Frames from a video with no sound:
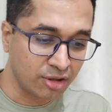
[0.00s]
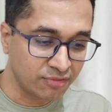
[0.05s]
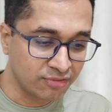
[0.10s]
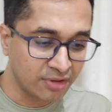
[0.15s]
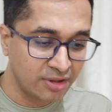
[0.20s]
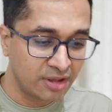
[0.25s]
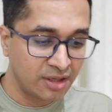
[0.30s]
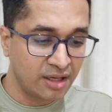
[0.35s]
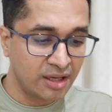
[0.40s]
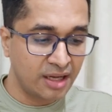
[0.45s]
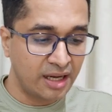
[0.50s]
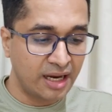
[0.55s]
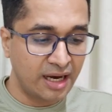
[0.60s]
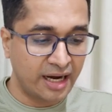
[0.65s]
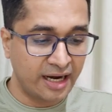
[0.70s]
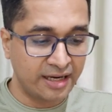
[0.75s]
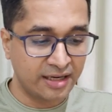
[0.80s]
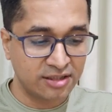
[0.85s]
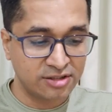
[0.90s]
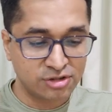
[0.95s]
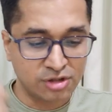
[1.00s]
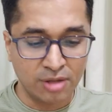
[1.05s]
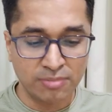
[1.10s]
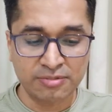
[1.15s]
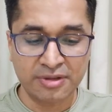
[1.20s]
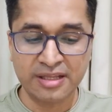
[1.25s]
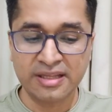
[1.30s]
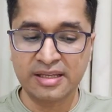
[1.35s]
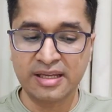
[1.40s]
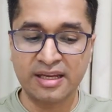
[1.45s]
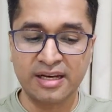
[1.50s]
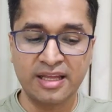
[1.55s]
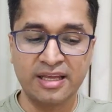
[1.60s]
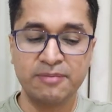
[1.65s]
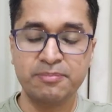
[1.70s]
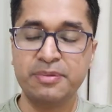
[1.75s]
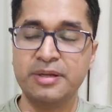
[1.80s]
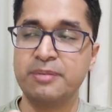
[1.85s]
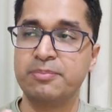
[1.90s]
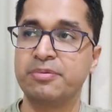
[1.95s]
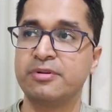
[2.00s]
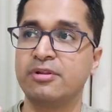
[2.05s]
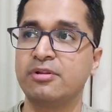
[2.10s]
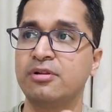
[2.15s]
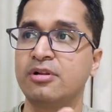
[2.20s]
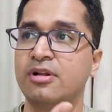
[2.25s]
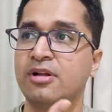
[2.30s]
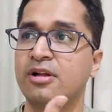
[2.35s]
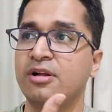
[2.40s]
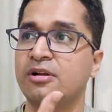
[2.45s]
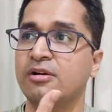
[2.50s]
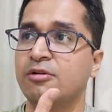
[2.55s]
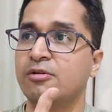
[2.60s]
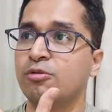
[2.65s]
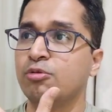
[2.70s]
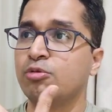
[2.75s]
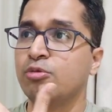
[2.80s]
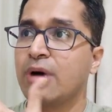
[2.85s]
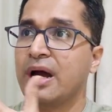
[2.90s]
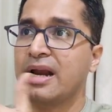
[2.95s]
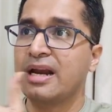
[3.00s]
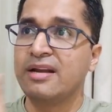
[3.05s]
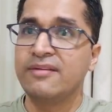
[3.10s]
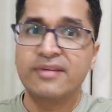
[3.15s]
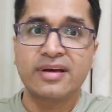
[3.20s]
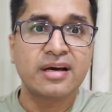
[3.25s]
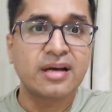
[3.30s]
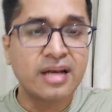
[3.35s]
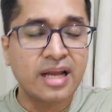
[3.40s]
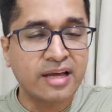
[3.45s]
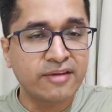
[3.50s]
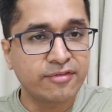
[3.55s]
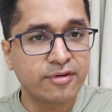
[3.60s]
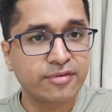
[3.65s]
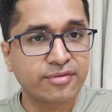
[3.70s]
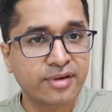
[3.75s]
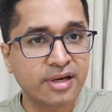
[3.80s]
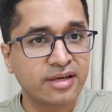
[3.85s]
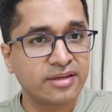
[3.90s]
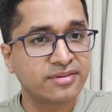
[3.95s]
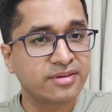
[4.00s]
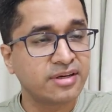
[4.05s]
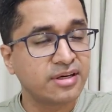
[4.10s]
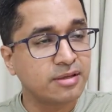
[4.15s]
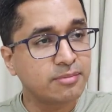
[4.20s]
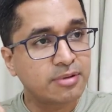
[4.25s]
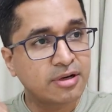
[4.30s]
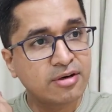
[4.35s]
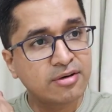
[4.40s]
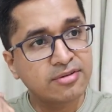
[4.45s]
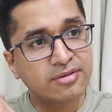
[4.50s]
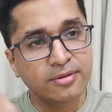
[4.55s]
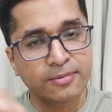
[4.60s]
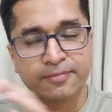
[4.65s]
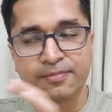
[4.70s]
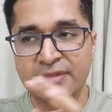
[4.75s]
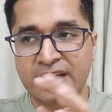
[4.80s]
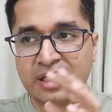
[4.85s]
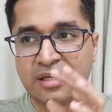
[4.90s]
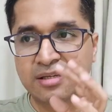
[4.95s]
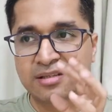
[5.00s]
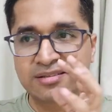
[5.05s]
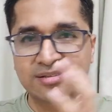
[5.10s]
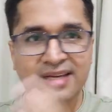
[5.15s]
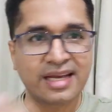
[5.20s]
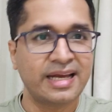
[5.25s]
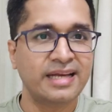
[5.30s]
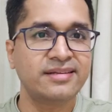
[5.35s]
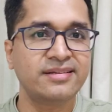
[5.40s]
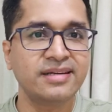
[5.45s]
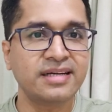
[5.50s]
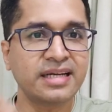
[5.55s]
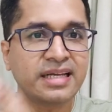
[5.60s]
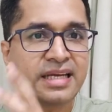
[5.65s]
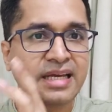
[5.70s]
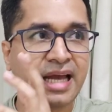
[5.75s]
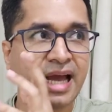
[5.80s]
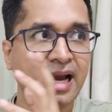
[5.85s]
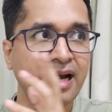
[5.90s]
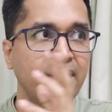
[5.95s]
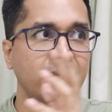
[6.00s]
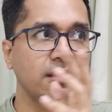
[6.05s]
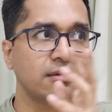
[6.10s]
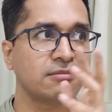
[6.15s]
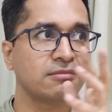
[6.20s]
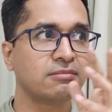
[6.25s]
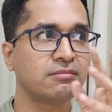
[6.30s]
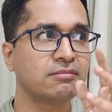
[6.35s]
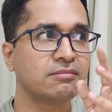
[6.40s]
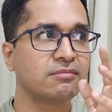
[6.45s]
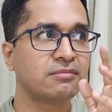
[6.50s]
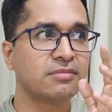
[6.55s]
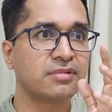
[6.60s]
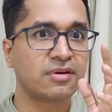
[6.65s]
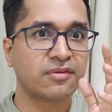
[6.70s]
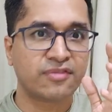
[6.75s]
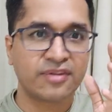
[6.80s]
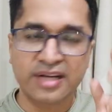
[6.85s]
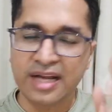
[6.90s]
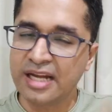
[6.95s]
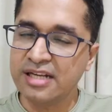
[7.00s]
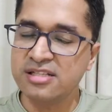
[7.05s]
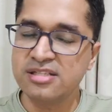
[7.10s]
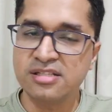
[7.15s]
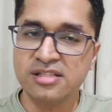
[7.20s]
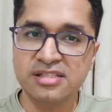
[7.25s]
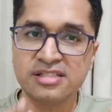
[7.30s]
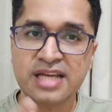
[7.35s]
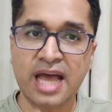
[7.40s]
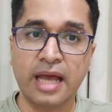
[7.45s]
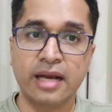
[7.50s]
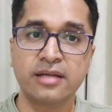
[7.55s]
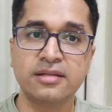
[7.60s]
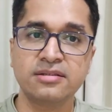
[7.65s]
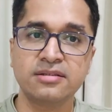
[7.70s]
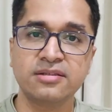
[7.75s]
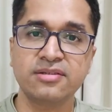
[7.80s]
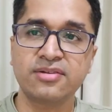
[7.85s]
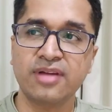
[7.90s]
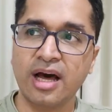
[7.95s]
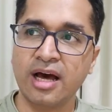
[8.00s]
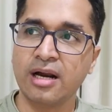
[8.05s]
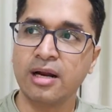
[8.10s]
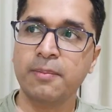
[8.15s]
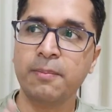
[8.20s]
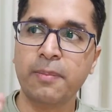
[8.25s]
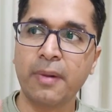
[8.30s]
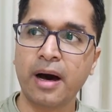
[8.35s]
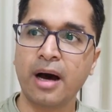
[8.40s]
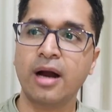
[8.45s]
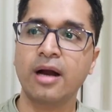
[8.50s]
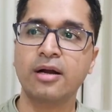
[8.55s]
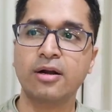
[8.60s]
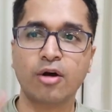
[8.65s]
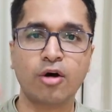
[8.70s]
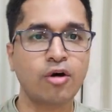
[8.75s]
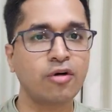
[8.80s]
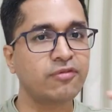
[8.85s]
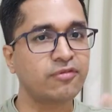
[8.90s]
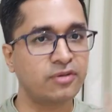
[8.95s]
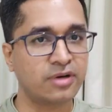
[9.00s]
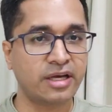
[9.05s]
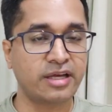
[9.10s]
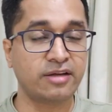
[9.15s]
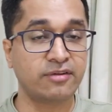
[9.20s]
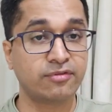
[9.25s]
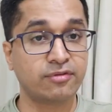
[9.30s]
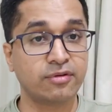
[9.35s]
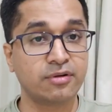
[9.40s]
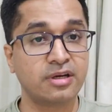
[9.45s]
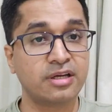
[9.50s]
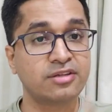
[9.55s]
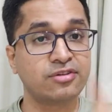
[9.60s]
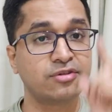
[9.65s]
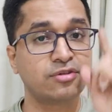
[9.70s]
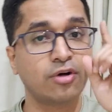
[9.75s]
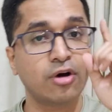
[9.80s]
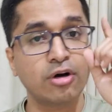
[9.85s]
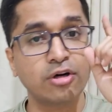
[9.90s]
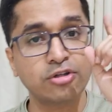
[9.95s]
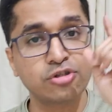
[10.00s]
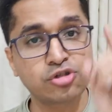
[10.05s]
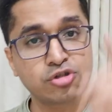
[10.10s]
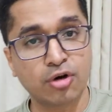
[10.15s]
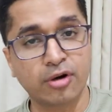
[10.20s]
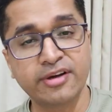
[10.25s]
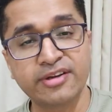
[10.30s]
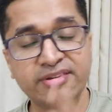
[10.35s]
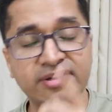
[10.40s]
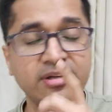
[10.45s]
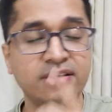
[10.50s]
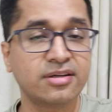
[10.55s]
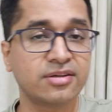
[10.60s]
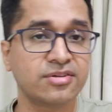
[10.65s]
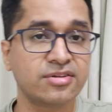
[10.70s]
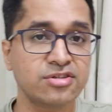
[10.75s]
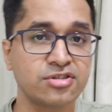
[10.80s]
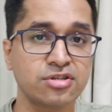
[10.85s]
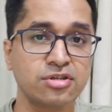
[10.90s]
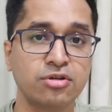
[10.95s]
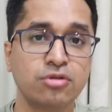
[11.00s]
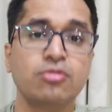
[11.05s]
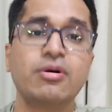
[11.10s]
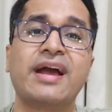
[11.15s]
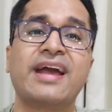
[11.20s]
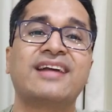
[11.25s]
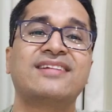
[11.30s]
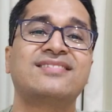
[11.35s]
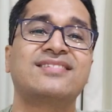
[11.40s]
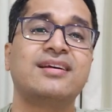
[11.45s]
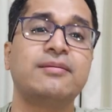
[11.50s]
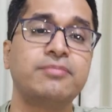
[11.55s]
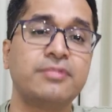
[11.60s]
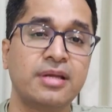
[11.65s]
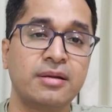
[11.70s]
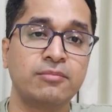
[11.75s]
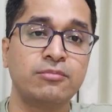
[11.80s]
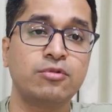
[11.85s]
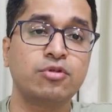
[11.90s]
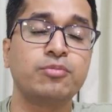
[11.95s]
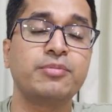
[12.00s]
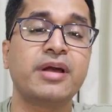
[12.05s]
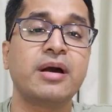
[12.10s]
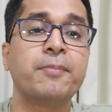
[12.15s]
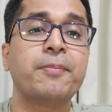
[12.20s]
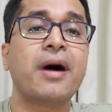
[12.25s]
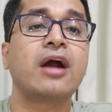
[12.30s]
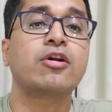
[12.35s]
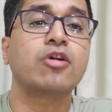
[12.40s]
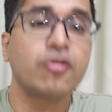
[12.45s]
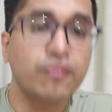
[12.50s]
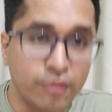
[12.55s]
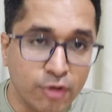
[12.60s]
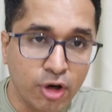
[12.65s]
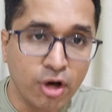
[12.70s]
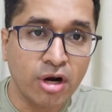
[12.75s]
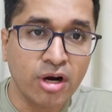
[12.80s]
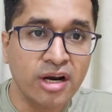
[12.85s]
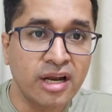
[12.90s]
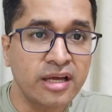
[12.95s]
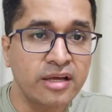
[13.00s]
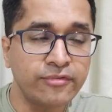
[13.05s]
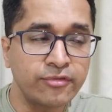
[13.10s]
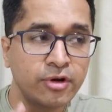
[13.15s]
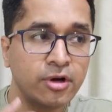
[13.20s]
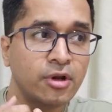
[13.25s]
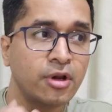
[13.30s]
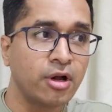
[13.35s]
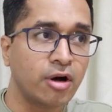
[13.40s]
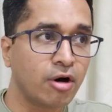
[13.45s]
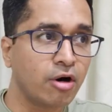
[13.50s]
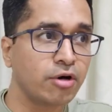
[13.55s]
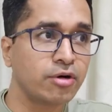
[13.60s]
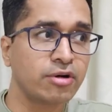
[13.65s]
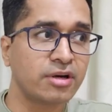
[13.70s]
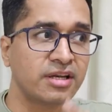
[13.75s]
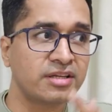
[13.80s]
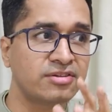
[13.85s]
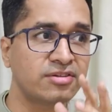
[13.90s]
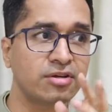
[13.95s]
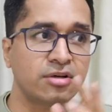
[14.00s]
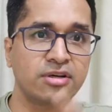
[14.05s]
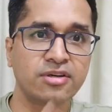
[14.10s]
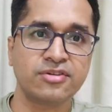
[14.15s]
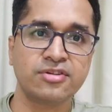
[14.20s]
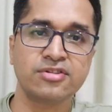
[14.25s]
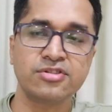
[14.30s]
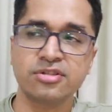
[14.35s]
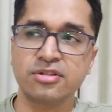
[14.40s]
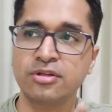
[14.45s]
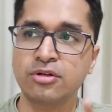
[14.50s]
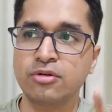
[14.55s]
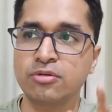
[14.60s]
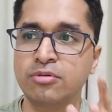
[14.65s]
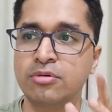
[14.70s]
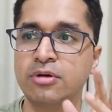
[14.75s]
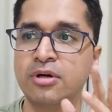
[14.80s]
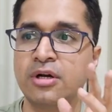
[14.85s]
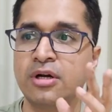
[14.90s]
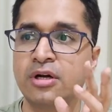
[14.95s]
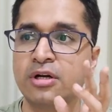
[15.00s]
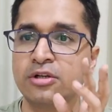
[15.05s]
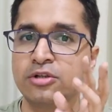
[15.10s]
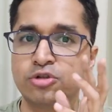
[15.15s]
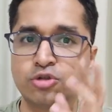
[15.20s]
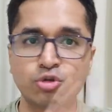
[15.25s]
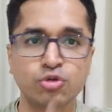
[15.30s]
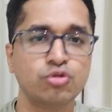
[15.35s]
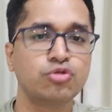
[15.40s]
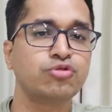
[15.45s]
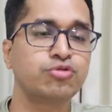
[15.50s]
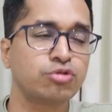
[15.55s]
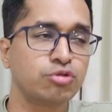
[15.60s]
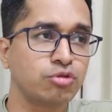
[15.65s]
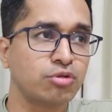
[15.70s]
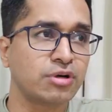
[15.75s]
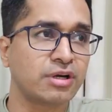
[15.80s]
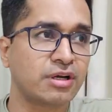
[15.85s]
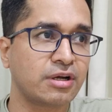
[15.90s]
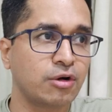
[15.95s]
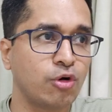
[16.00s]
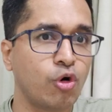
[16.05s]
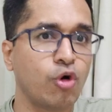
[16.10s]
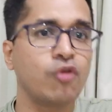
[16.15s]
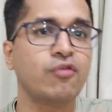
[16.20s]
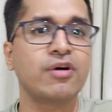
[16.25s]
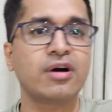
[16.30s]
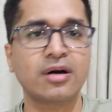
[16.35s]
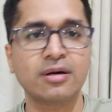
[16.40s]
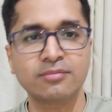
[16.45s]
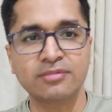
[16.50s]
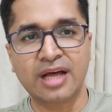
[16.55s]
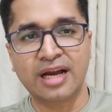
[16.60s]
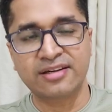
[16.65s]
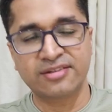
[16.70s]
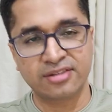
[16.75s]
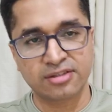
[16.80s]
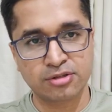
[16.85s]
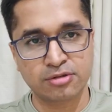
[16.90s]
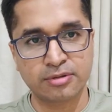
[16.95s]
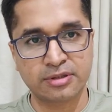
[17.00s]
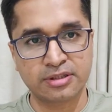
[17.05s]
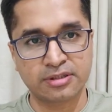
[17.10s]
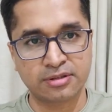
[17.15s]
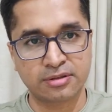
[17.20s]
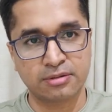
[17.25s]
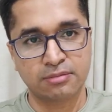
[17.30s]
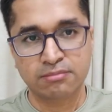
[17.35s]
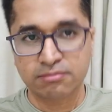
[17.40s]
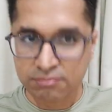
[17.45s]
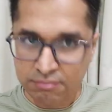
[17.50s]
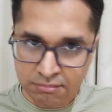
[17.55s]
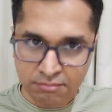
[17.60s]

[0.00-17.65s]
of, and stop thinking like people who are living a life of scarcity, because scarcity and financial challenges are a part of life. It's your choice and decision to accept them to be a part of your life, or it's your decision to choose to overcome that situation.